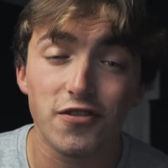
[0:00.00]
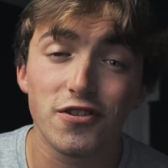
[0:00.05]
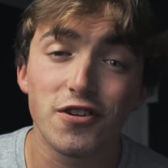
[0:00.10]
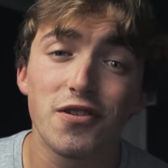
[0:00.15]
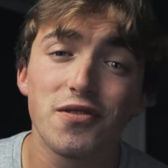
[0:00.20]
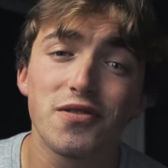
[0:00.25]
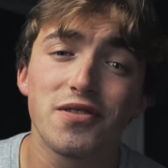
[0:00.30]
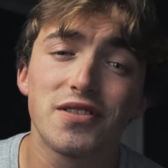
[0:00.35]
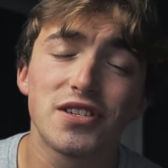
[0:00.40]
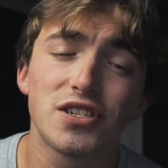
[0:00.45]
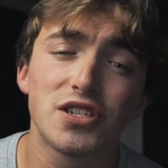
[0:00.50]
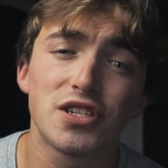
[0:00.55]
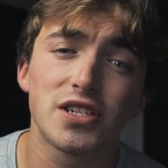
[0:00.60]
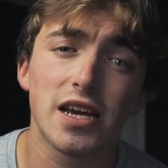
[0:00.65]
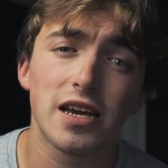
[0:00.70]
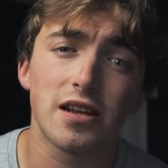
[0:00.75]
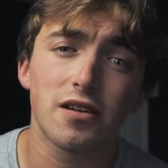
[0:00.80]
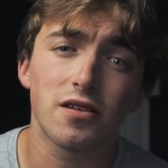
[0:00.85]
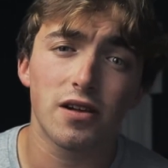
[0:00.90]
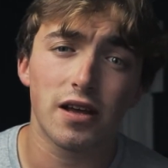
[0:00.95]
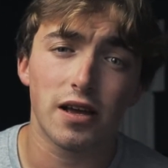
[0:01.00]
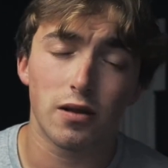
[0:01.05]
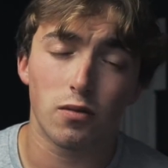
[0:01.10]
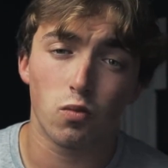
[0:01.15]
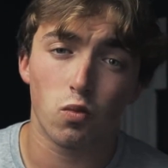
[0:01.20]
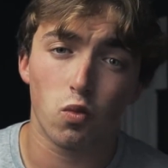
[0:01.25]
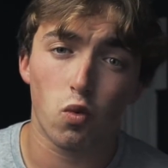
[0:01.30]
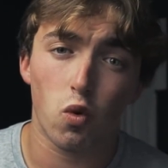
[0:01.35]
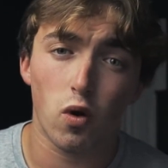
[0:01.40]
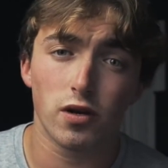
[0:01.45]
you're new to this channel
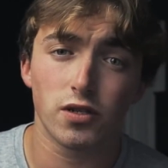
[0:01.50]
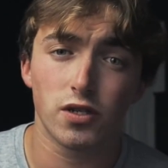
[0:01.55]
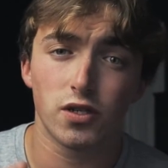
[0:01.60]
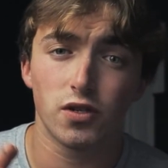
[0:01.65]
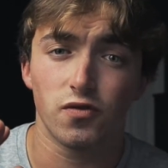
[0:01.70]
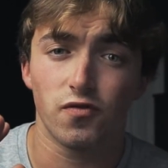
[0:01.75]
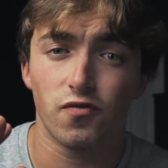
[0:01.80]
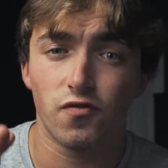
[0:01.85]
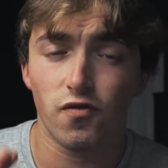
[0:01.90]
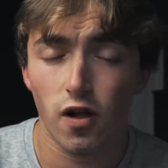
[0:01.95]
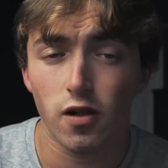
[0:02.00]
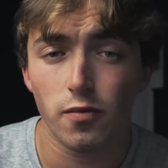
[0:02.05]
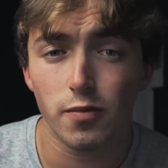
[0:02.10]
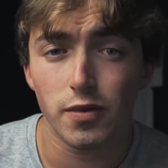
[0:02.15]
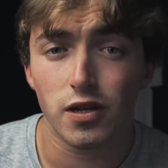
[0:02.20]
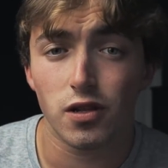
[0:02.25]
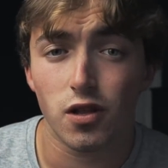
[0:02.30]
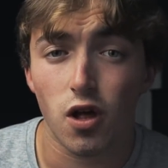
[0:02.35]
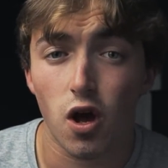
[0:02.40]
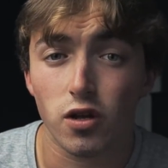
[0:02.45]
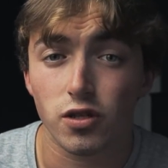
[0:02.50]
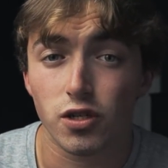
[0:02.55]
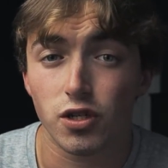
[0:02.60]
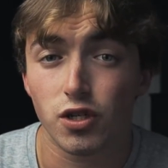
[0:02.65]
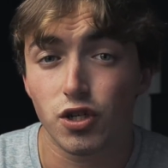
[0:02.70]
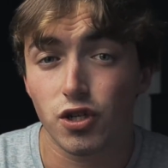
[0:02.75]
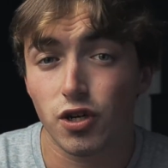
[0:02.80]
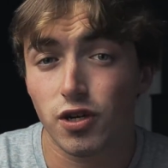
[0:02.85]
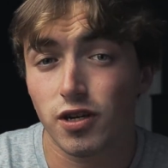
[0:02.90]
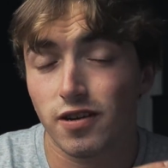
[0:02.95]
and want to follow me along the
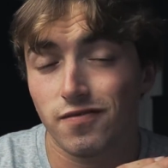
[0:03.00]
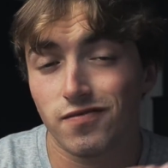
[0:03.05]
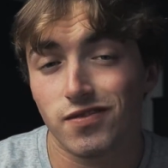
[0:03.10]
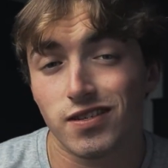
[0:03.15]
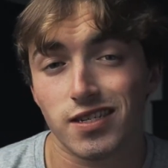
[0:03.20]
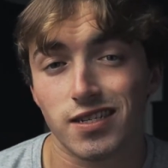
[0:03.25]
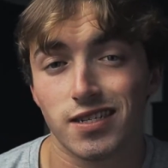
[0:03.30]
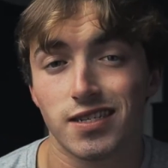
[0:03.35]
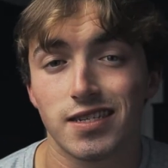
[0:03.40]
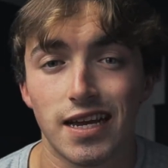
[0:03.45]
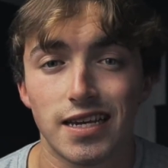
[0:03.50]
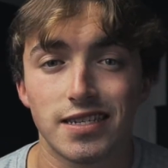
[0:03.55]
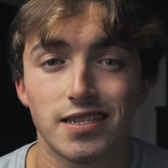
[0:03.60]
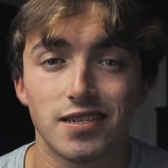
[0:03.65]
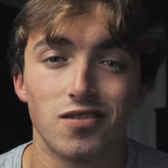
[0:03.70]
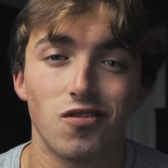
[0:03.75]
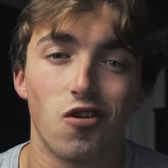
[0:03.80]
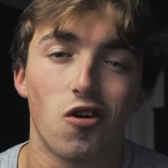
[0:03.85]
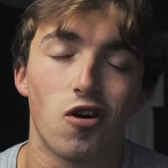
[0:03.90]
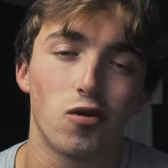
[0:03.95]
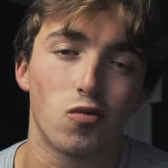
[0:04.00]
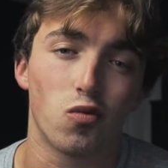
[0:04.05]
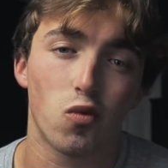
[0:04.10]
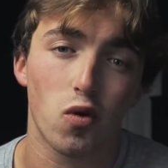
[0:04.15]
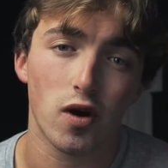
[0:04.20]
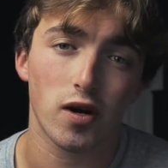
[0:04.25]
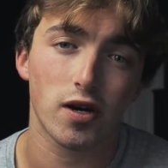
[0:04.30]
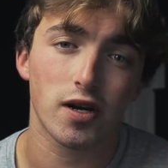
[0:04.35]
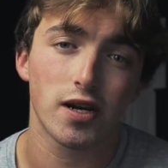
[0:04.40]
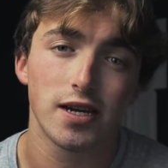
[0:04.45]
journey of success and hard
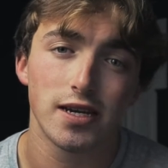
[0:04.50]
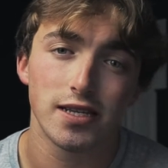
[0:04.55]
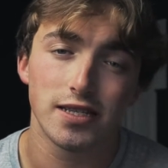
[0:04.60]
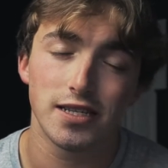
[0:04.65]
work,